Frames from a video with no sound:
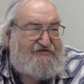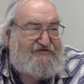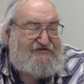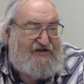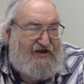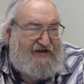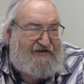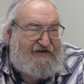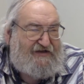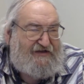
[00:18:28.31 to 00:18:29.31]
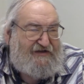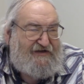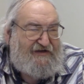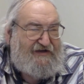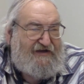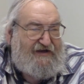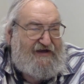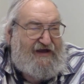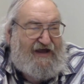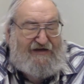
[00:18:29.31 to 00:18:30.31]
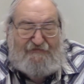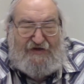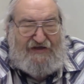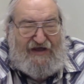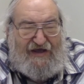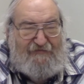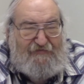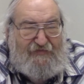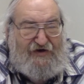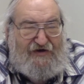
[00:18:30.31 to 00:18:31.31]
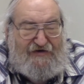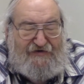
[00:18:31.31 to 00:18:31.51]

society. And it became